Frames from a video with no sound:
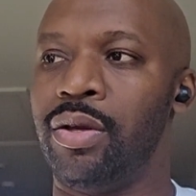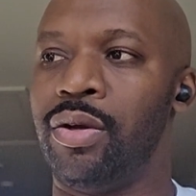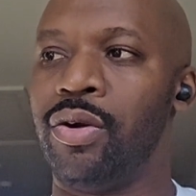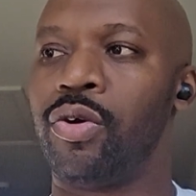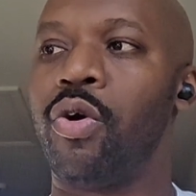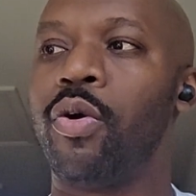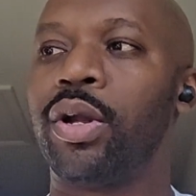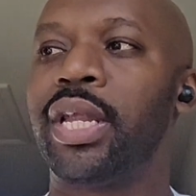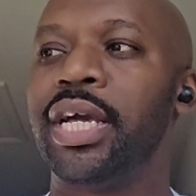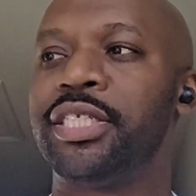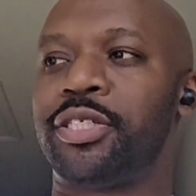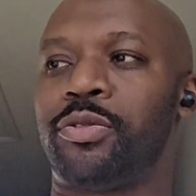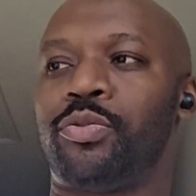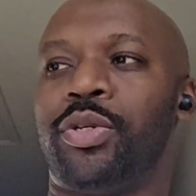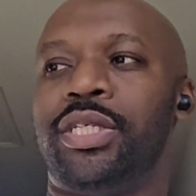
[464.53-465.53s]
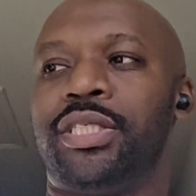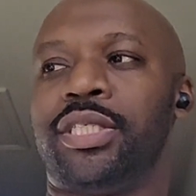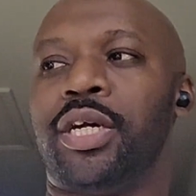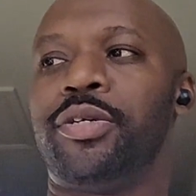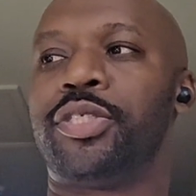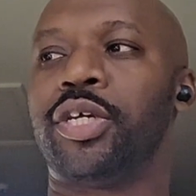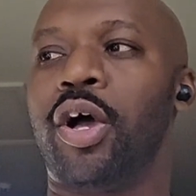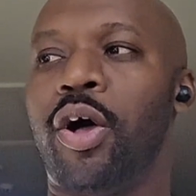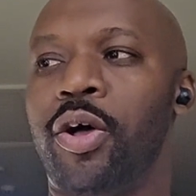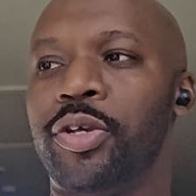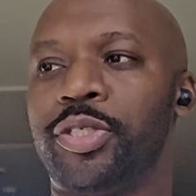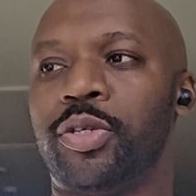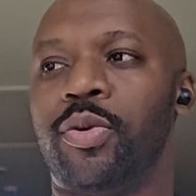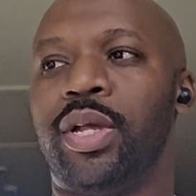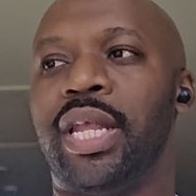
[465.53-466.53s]
Correlation research
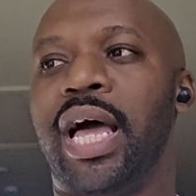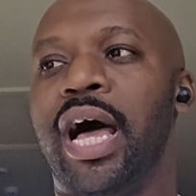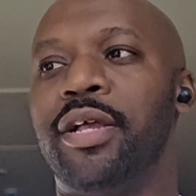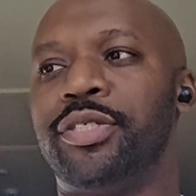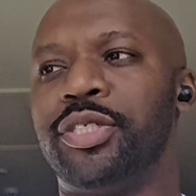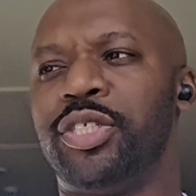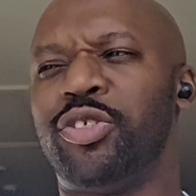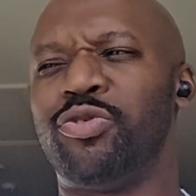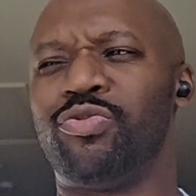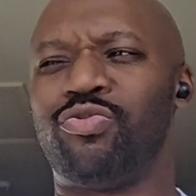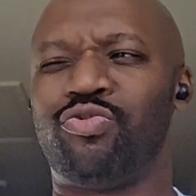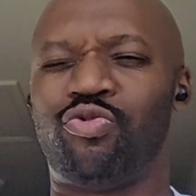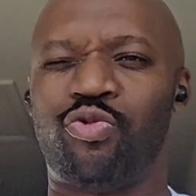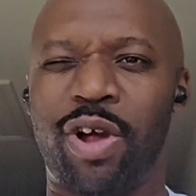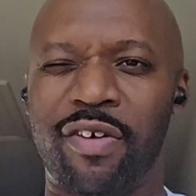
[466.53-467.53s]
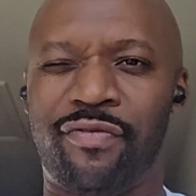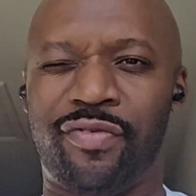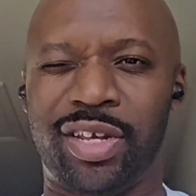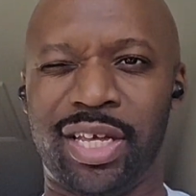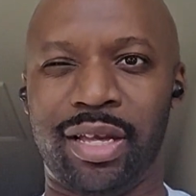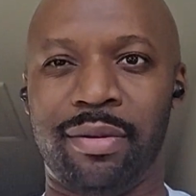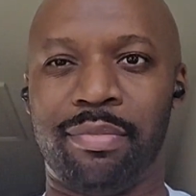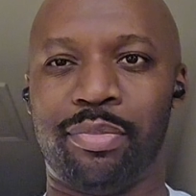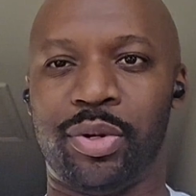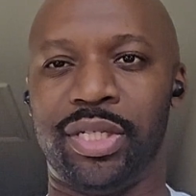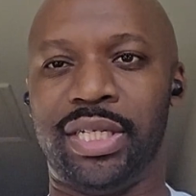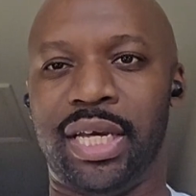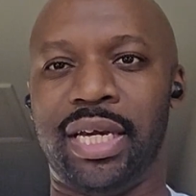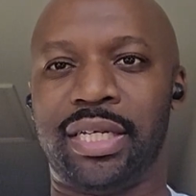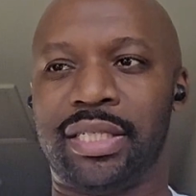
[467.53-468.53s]
also allows you to roughly
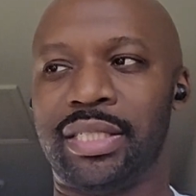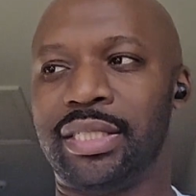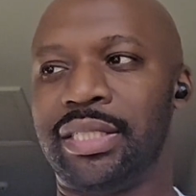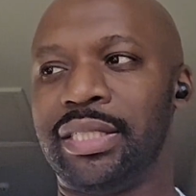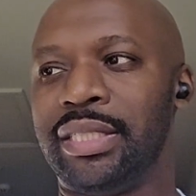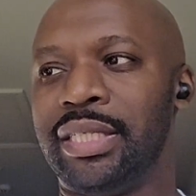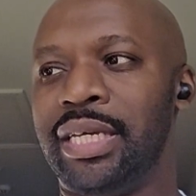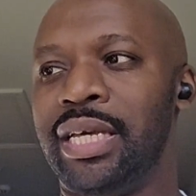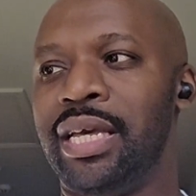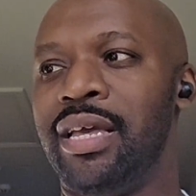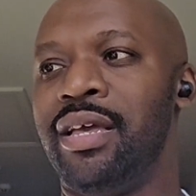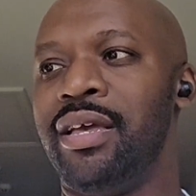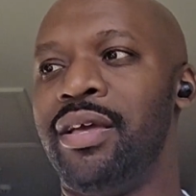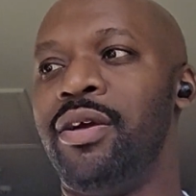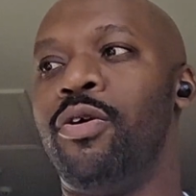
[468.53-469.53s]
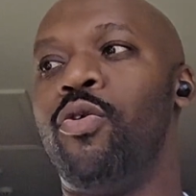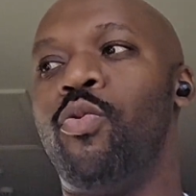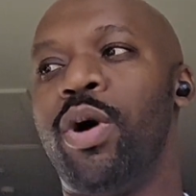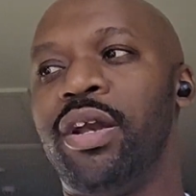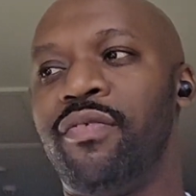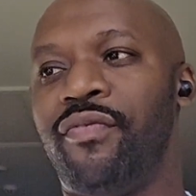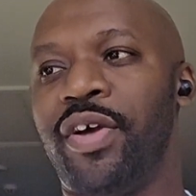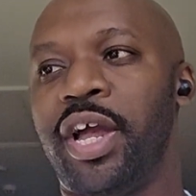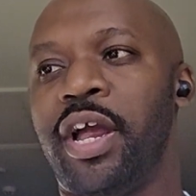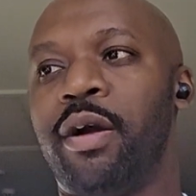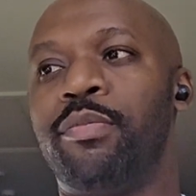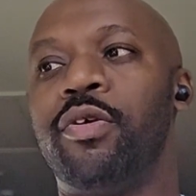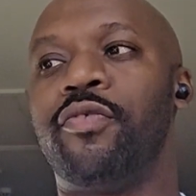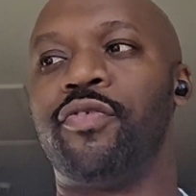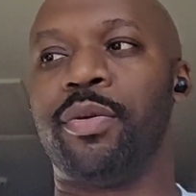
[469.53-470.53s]
predict one
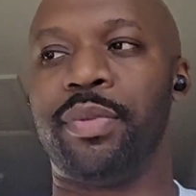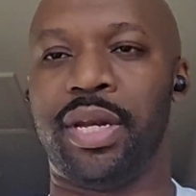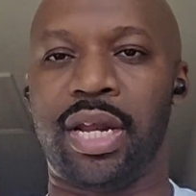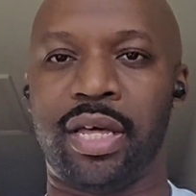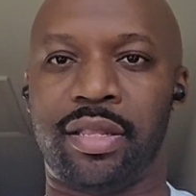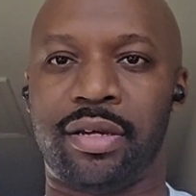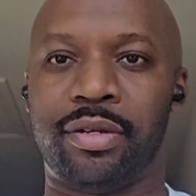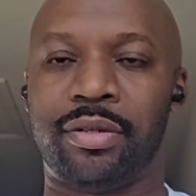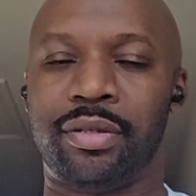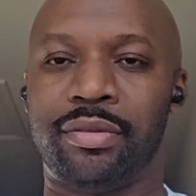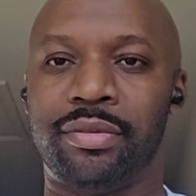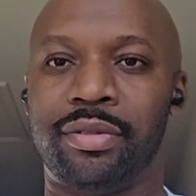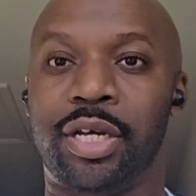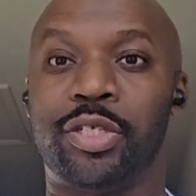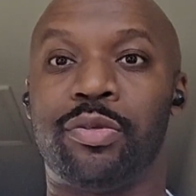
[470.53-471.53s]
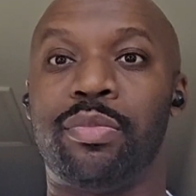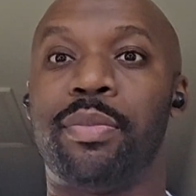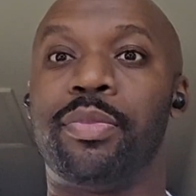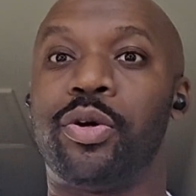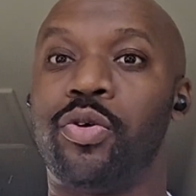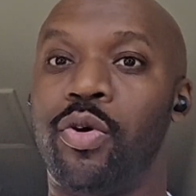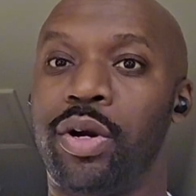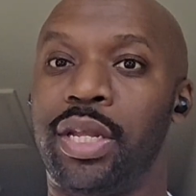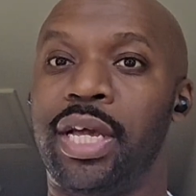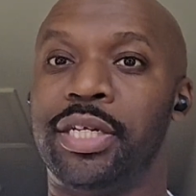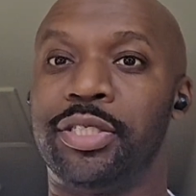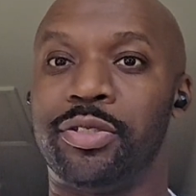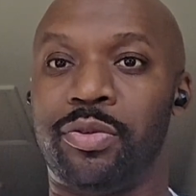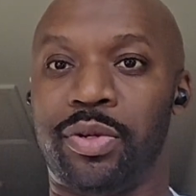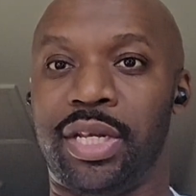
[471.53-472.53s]
variable from another. Because remember,
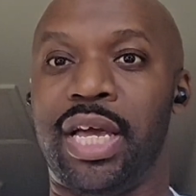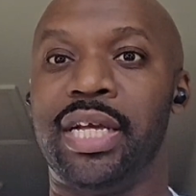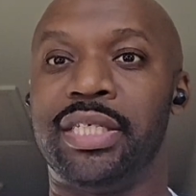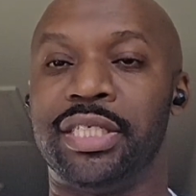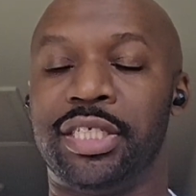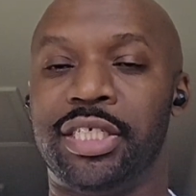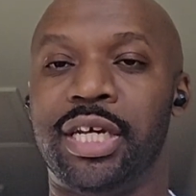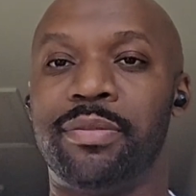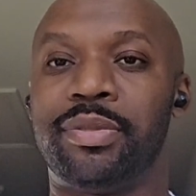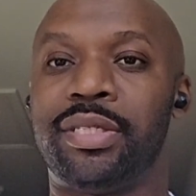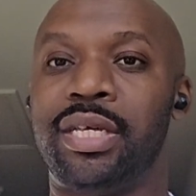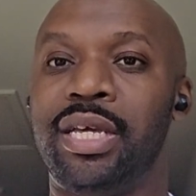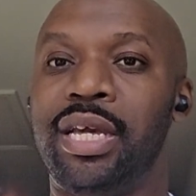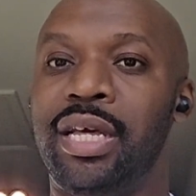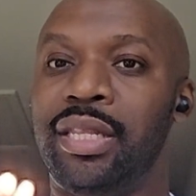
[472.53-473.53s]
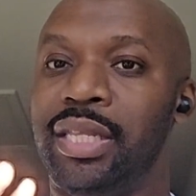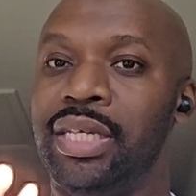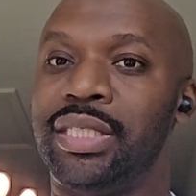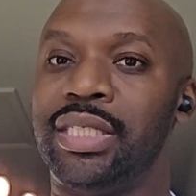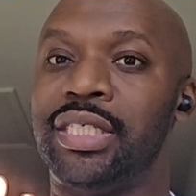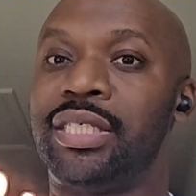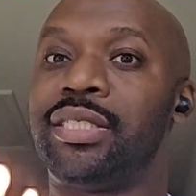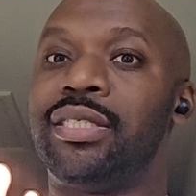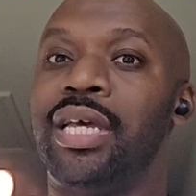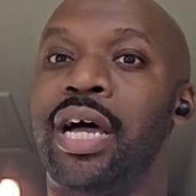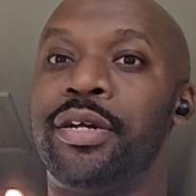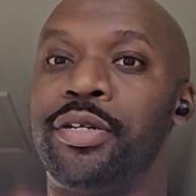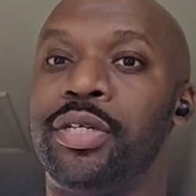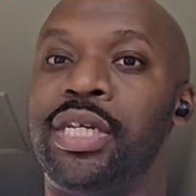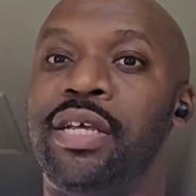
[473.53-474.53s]
correlational relationships, this is
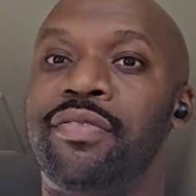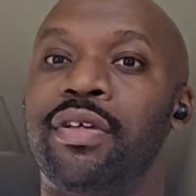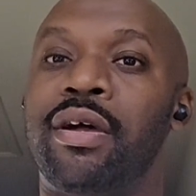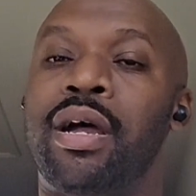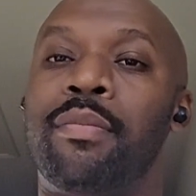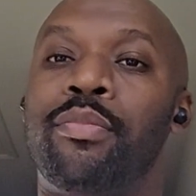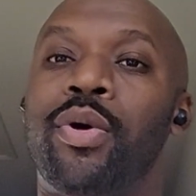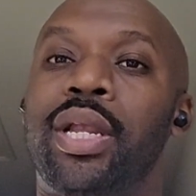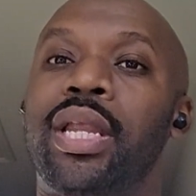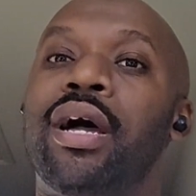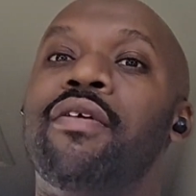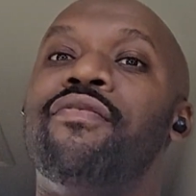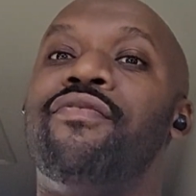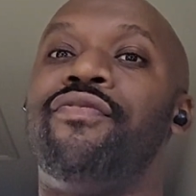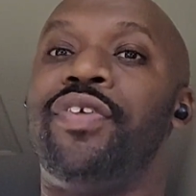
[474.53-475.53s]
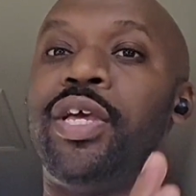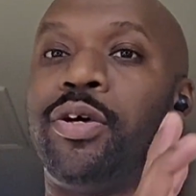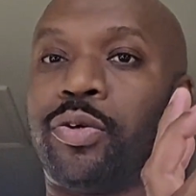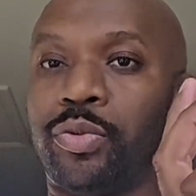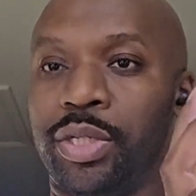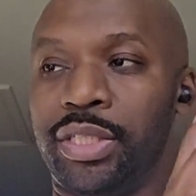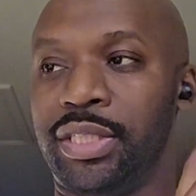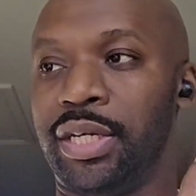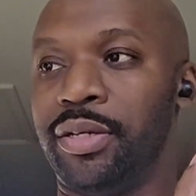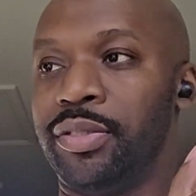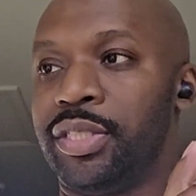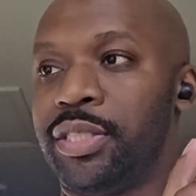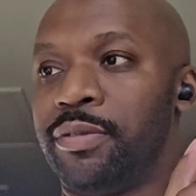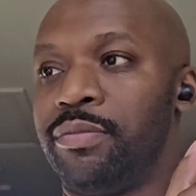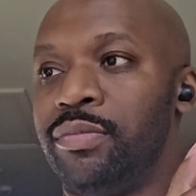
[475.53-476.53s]
underneath the umbrella of field
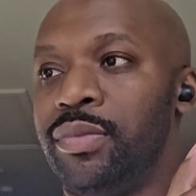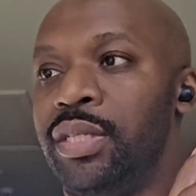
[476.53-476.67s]
research.